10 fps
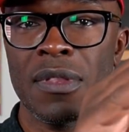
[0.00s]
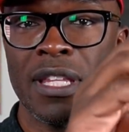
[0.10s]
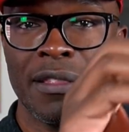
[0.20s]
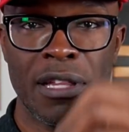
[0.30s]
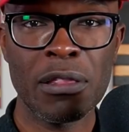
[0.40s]

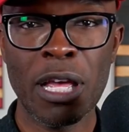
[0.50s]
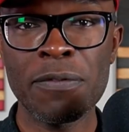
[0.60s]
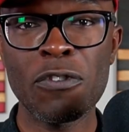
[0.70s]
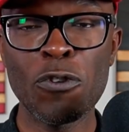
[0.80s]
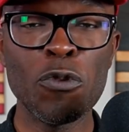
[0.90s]
the left's
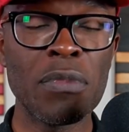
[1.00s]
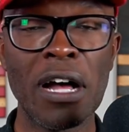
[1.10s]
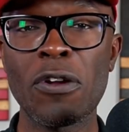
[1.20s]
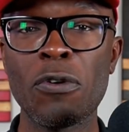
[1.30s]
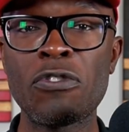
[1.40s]
new
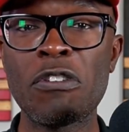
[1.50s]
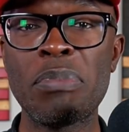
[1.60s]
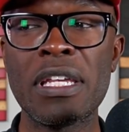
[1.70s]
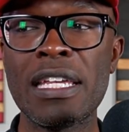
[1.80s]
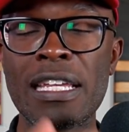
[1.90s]
motto should
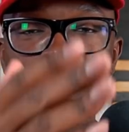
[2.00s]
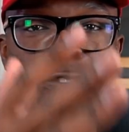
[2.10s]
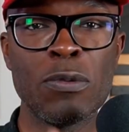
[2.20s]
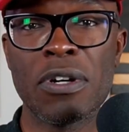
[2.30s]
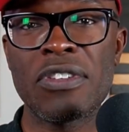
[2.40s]
be
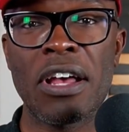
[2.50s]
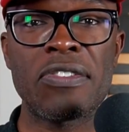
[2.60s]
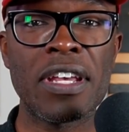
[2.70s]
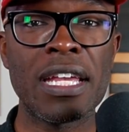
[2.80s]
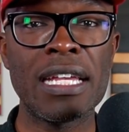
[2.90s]
do as I
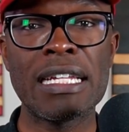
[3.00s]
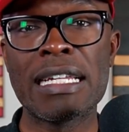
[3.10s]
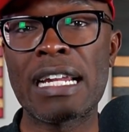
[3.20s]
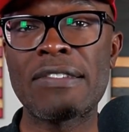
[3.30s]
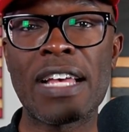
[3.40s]
say, not
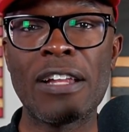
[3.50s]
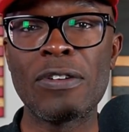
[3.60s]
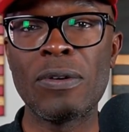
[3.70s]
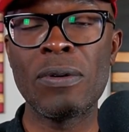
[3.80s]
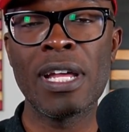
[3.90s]
as I do.